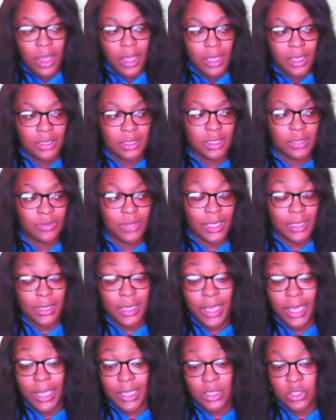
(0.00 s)
and stuff like
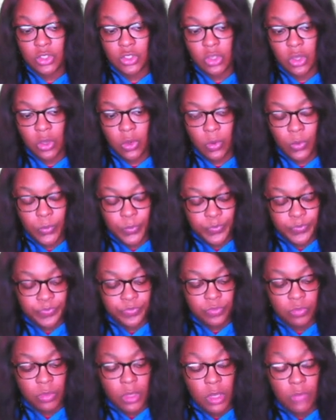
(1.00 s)
that. So
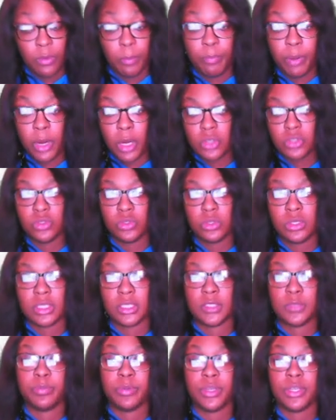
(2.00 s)
from personal
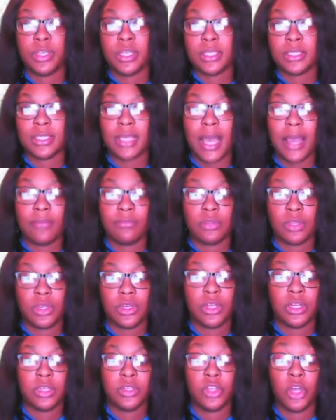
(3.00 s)
experience, I've
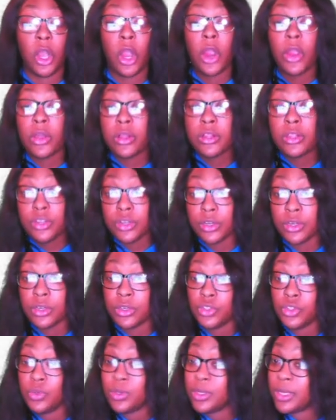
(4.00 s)
learned the earlier
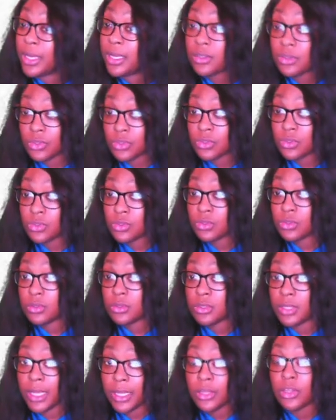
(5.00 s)
you get
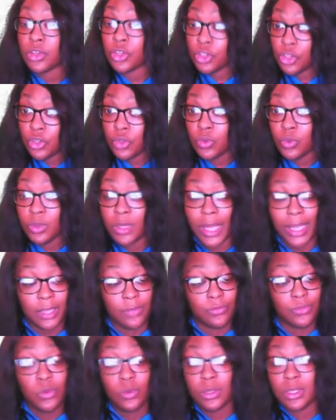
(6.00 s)
in the queue, like
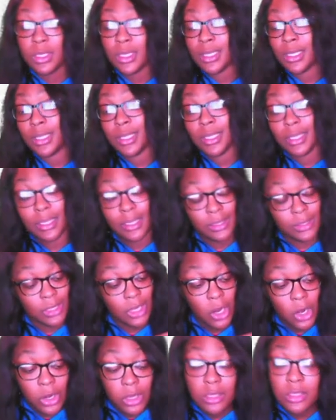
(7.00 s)
if you click, the
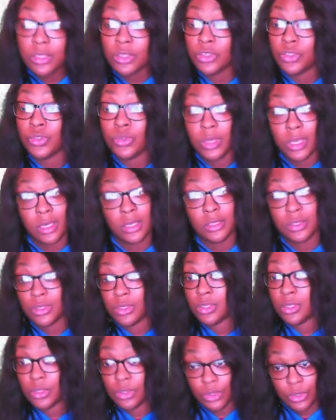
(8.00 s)
earlier you get into
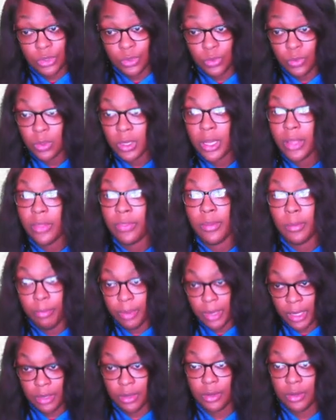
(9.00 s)
the queue, the
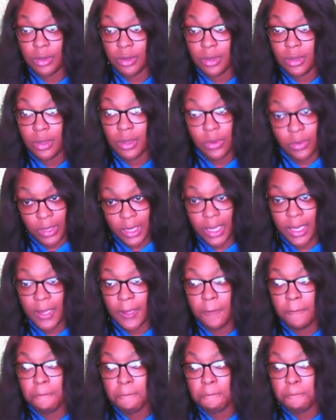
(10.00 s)
better. Okay,